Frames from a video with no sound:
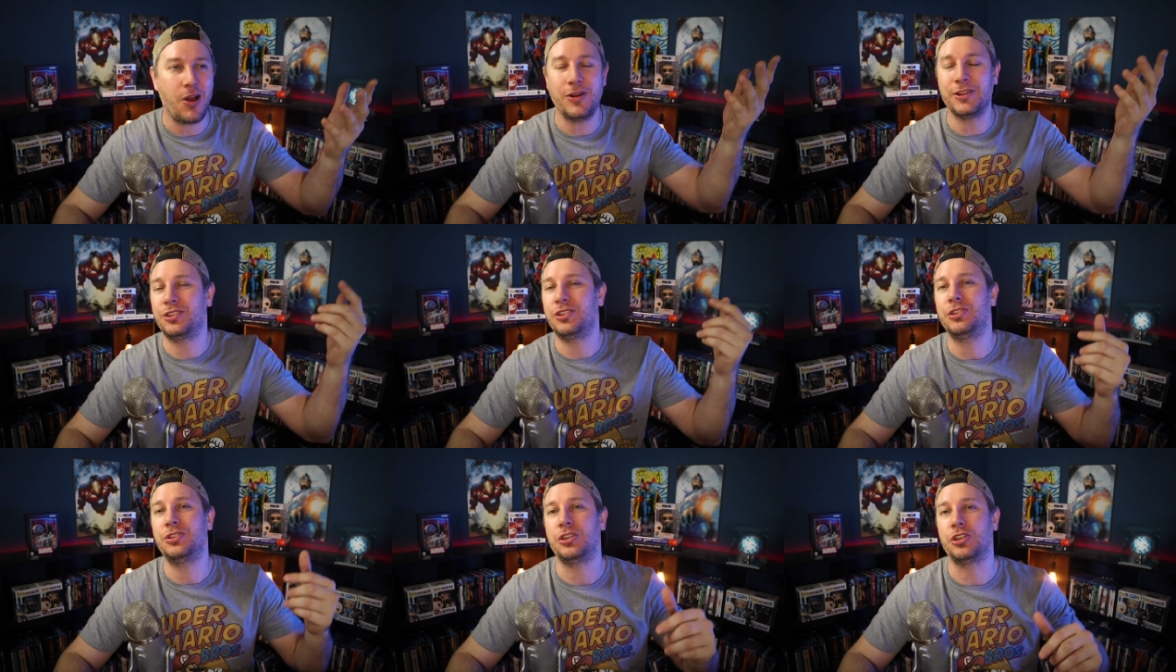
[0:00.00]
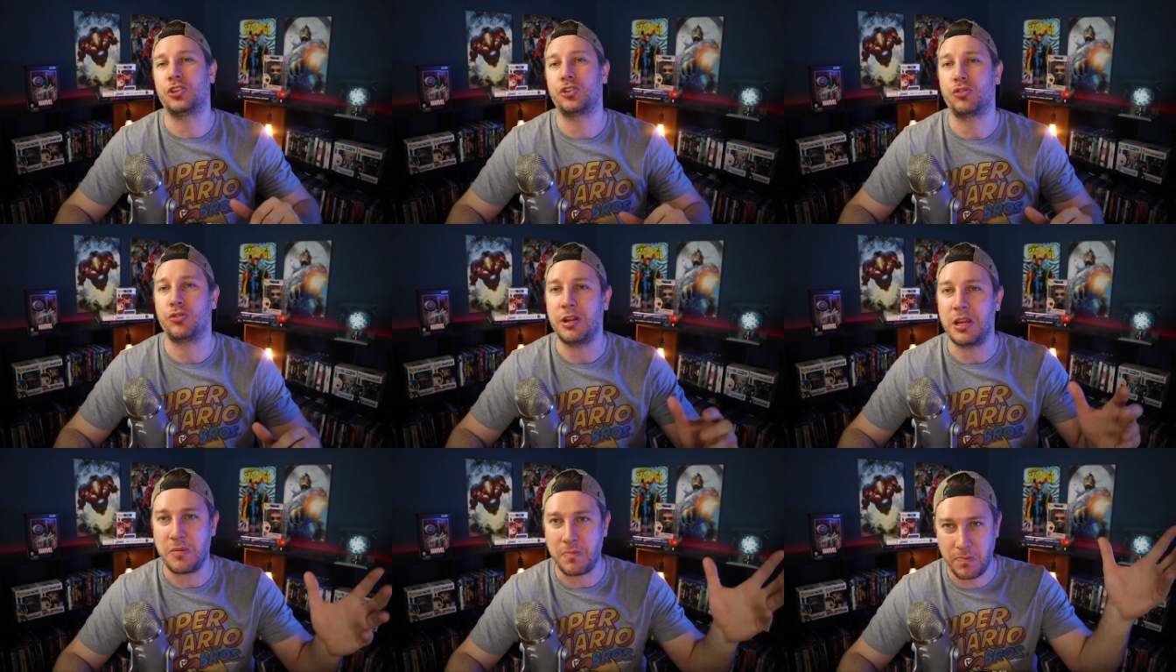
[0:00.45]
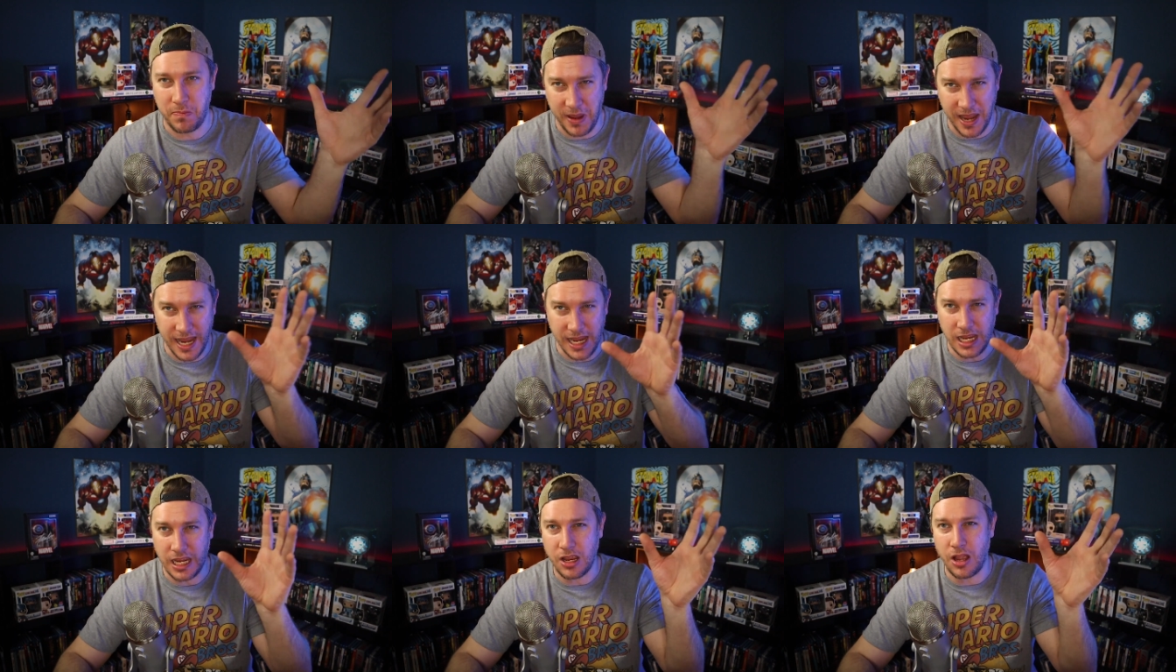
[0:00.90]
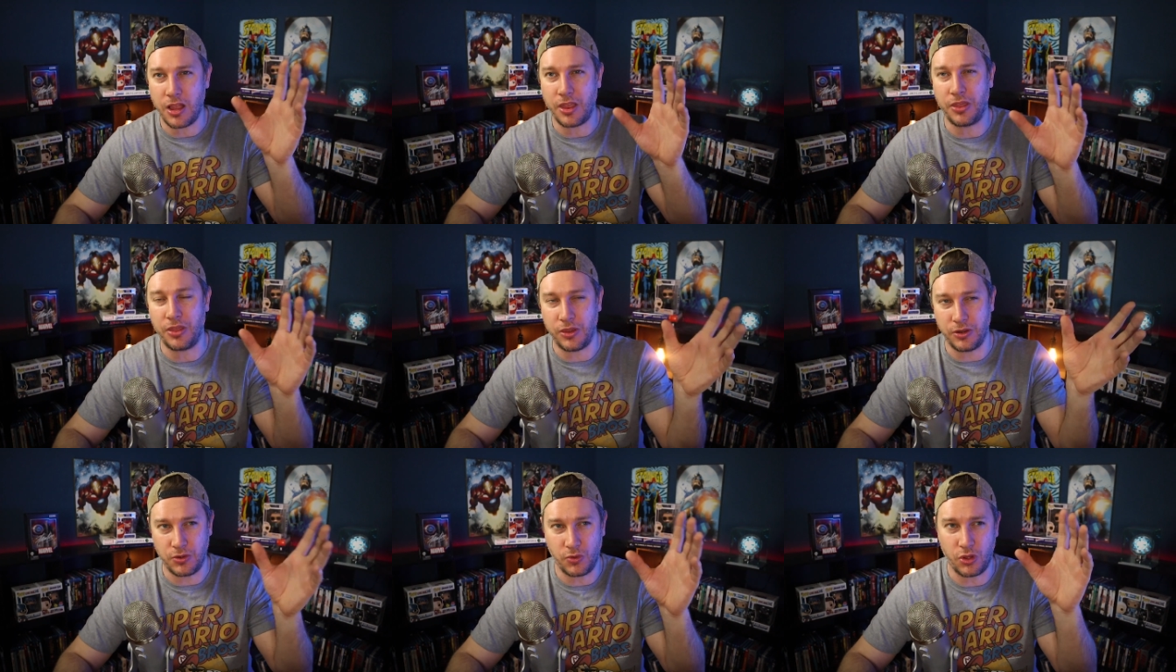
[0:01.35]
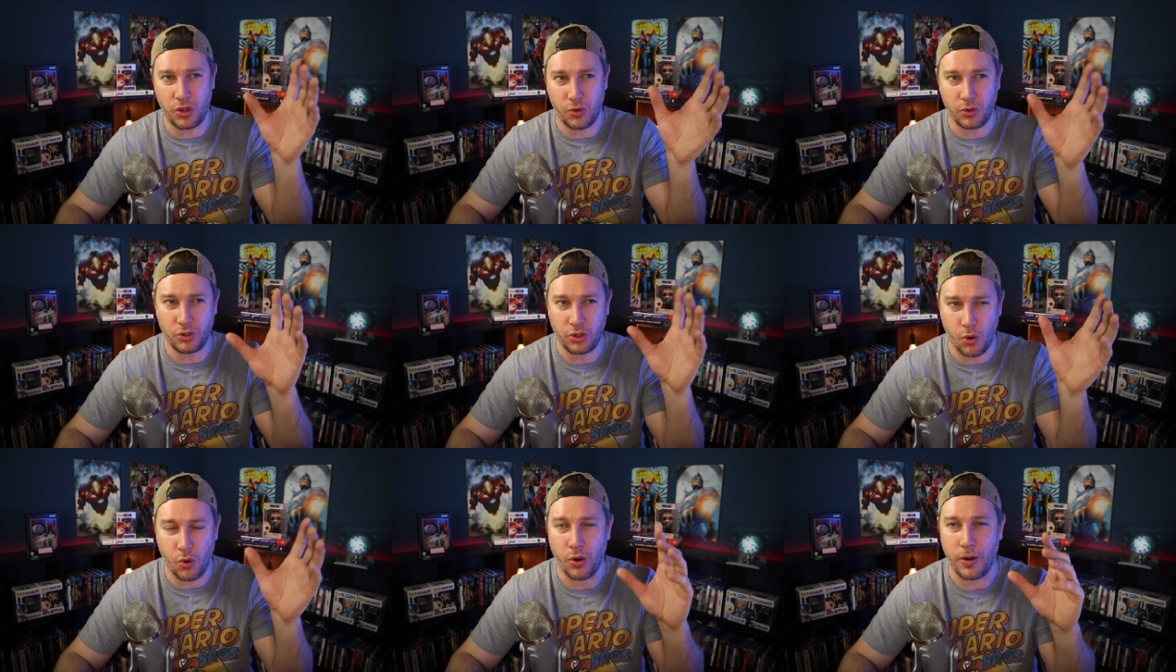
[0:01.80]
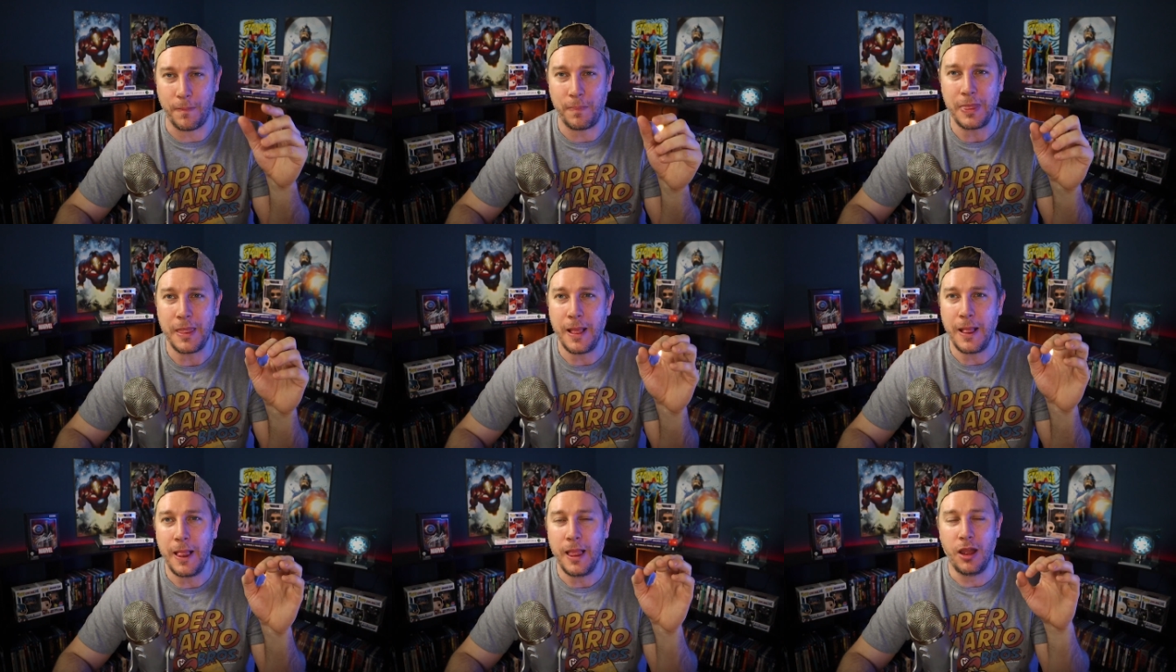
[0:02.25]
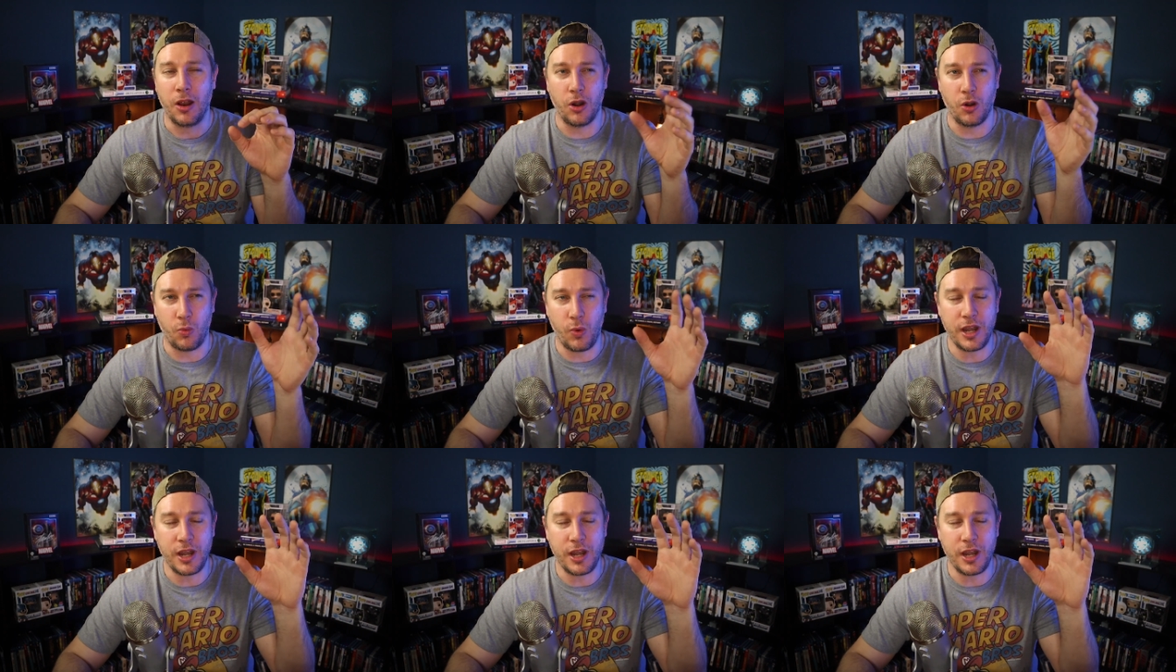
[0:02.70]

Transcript: oh, it's just a tree banging on the, the door or